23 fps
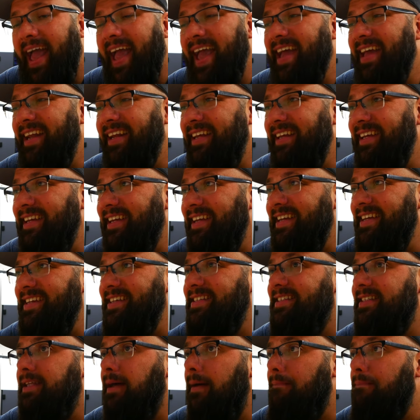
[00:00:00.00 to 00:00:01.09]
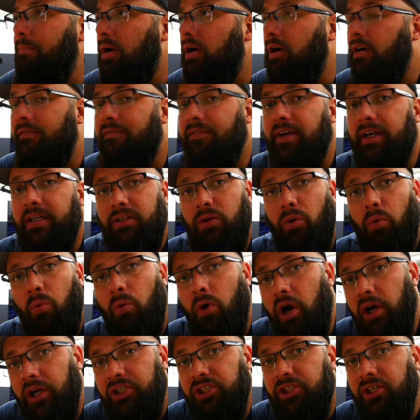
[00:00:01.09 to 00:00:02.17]
and it is the perfect
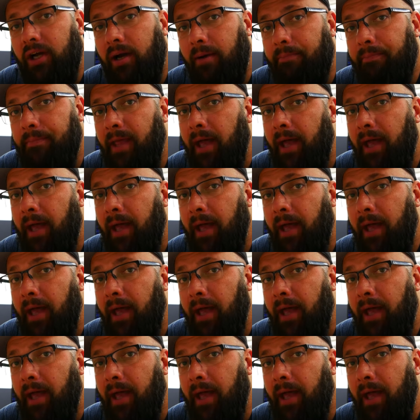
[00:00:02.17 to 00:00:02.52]
workshop.